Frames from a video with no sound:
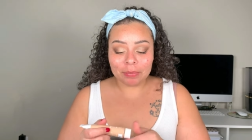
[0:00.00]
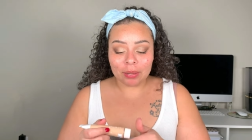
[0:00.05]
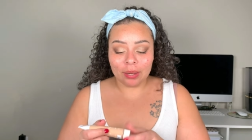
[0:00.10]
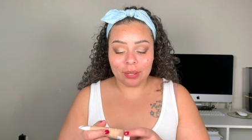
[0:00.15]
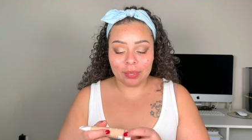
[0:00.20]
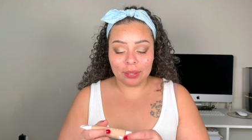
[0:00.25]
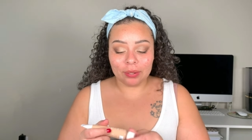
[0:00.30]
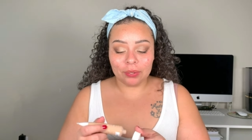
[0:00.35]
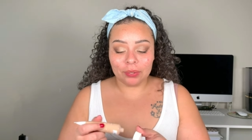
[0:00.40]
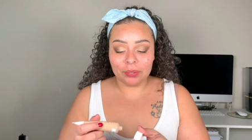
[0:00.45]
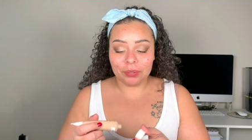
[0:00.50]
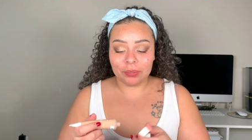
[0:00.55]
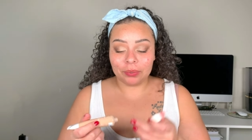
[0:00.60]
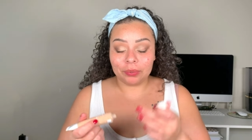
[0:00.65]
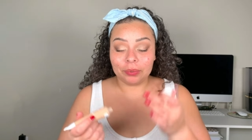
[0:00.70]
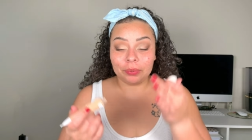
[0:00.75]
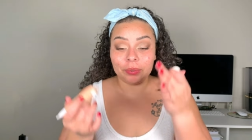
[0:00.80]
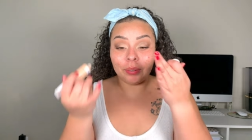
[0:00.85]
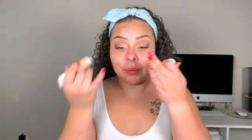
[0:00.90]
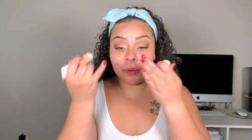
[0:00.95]
a
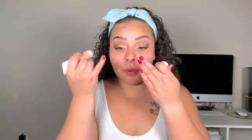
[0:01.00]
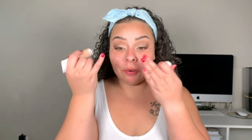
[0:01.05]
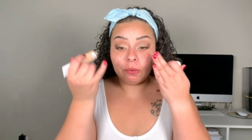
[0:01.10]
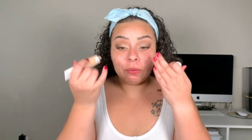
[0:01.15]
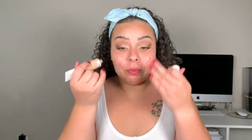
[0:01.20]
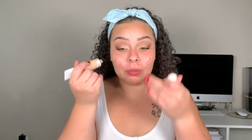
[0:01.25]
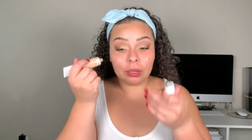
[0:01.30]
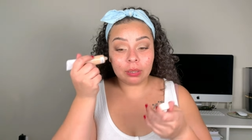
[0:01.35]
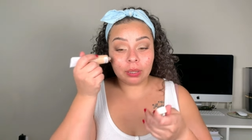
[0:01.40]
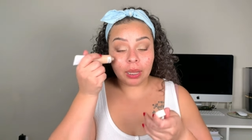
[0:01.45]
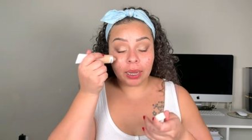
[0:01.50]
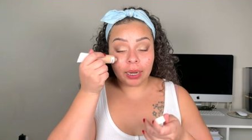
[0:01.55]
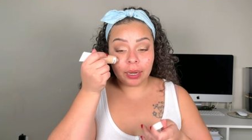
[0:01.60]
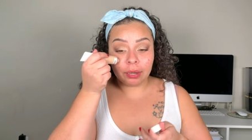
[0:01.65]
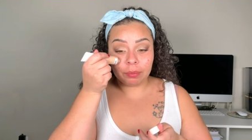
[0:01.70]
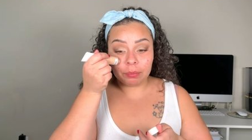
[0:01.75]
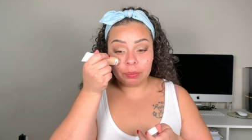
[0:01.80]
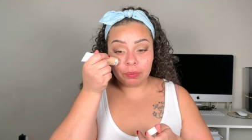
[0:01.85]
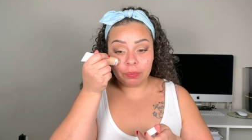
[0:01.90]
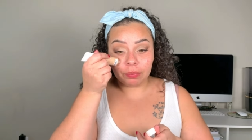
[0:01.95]
little
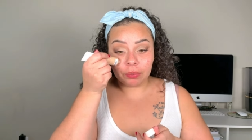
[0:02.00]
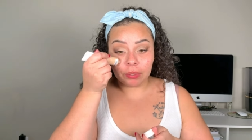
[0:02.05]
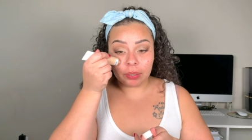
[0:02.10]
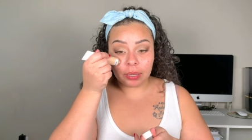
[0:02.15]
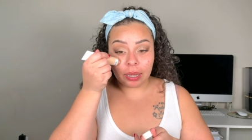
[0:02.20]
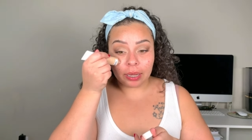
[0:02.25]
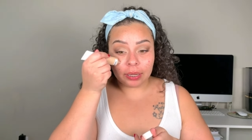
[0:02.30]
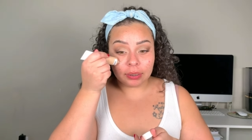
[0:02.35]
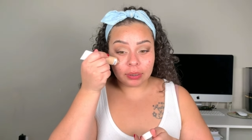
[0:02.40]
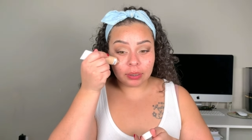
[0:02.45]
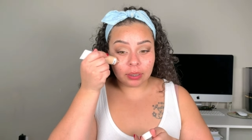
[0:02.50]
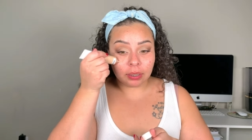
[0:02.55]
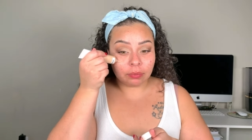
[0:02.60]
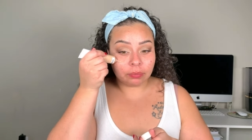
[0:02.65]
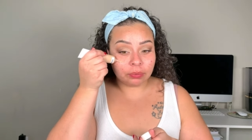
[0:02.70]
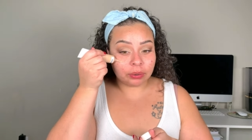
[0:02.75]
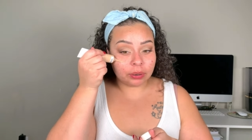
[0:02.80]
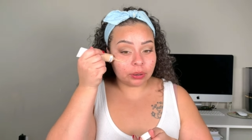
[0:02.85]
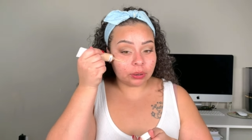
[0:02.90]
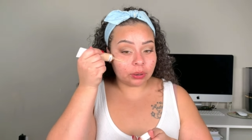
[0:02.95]
glam for light
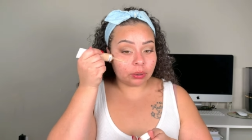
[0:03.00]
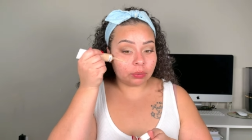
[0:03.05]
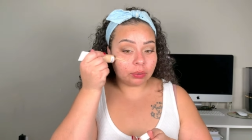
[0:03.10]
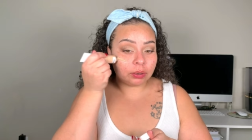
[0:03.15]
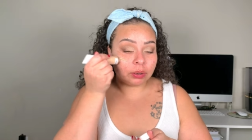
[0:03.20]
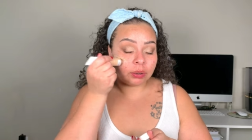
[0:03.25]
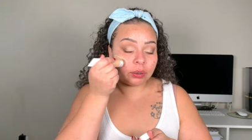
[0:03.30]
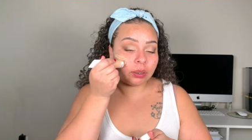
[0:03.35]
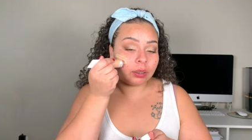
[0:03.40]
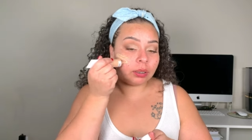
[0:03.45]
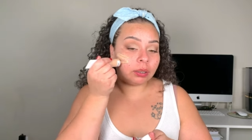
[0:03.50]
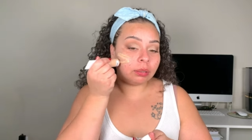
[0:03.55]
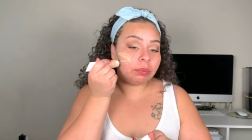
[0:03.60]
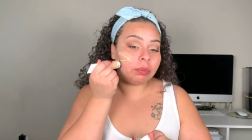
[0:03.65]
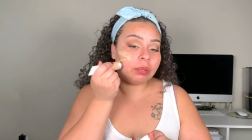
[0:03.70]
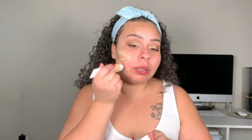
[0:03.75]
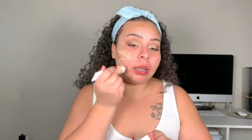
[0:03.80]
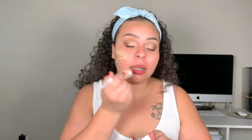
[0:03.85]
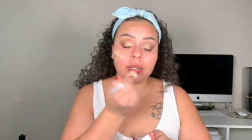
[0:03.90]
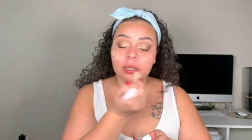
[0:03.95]
coverage. So we're just gonna
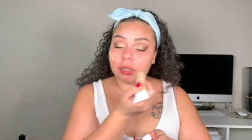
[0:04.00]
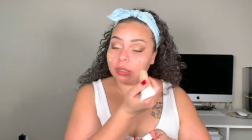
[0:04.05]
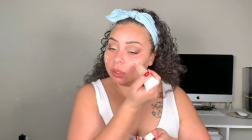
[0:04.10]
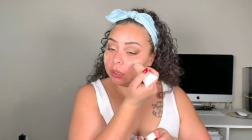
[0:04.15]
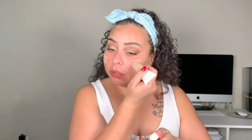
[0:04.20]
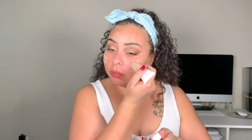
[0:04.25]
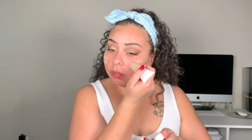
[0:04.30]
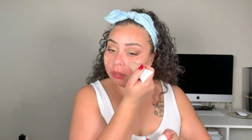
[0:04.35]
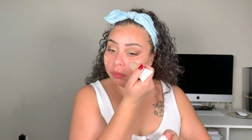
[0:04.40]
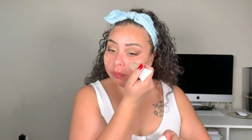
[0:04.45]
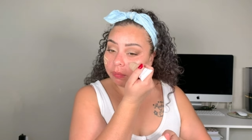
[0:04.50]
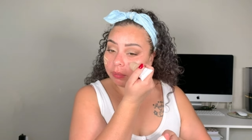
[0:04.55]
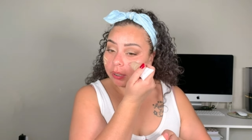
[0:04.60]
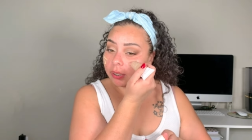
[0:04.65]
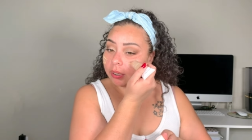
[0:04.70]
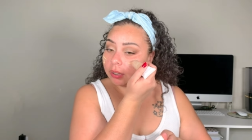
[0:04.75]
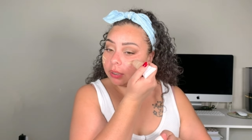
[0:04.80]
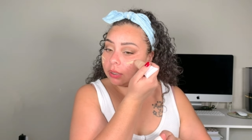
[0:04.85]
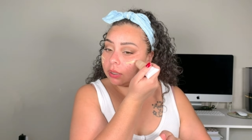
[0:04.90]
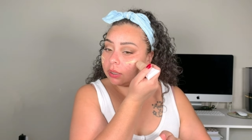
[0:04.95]
apply this to our
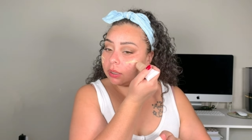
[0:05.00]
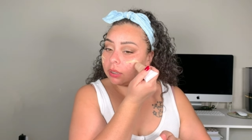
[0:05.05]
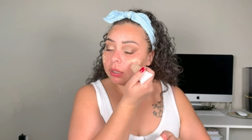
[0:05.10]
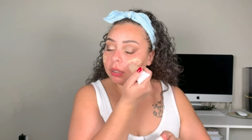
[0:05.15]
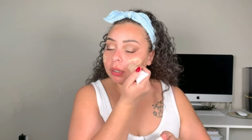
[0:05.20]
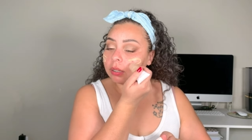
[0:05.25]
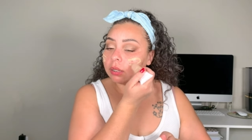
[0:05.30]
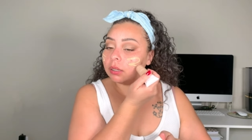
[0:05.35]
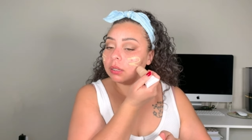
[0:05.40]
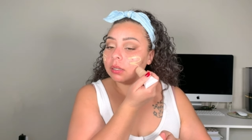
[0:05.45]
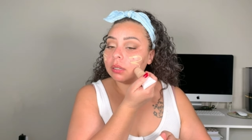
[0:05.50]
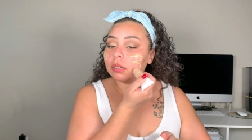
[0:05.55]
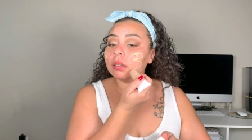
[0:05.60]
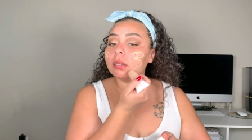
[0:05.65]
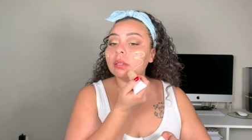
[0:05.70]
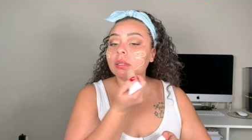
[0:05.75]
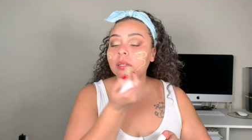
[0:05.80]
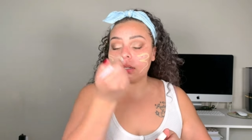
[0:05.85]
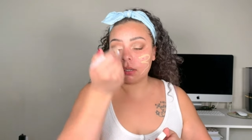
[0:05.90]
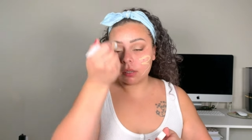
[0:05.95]
face.
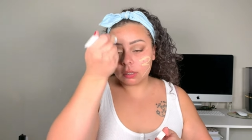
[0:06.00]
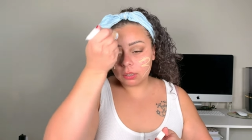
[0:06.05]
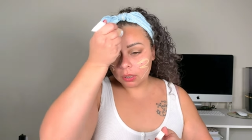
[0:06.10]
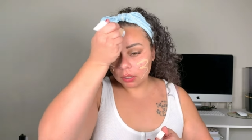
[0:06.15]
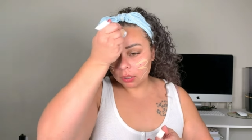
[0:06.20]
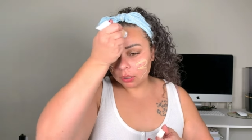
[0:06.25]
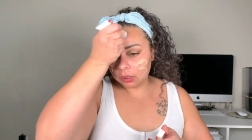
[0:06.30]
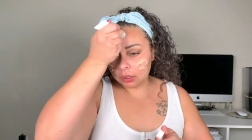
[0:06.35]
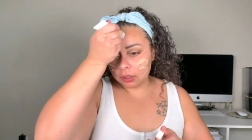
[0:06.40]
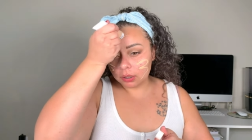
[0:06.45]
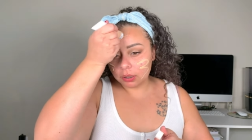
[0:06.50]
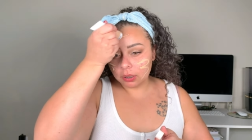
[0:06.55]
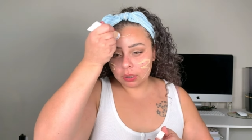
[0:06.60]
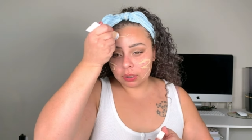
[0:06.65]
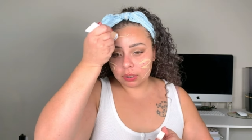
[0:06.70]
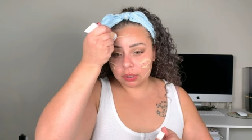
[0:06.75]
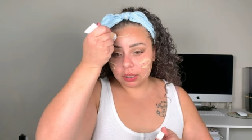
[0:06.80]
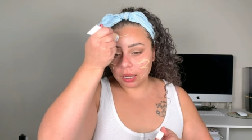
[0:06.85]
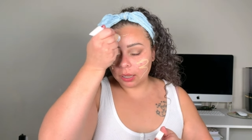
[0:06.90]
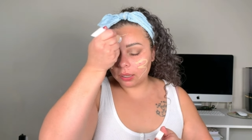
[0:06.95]
This is
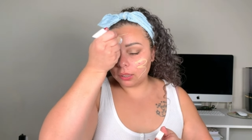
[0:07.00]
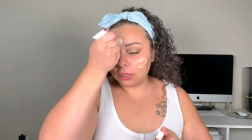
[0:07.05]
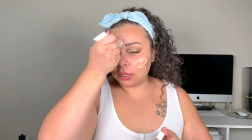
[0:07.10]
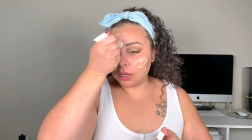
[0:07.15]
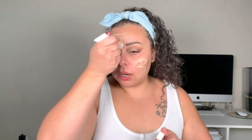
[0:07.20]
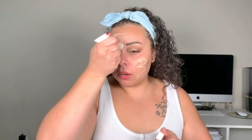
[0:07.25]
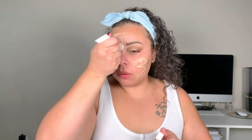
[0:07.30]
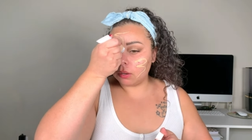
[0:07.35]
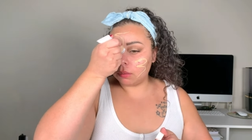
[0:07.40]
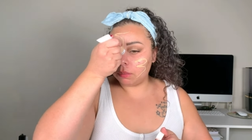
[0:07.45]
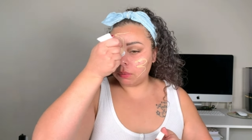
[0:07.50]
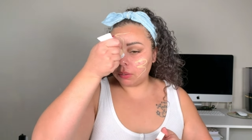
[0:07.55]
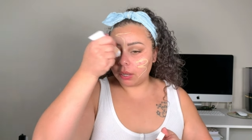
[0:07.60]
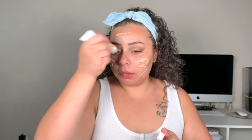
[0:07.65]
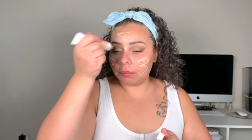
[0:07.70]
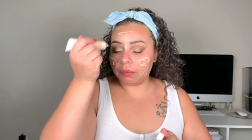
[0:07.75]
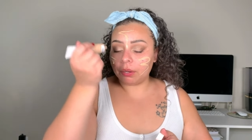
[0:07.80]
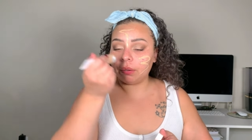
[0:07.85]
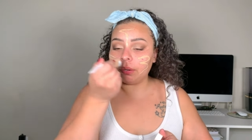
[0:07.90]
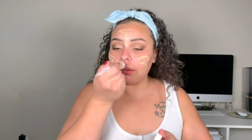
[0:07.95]
exactly how I
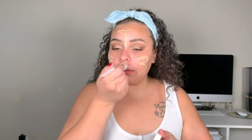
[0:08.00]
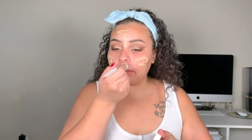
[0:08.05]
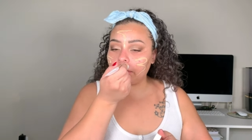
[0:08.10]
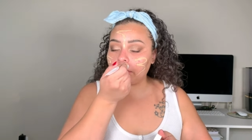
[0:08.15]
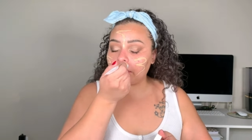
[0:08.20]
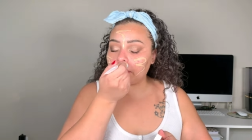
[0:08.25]
apply my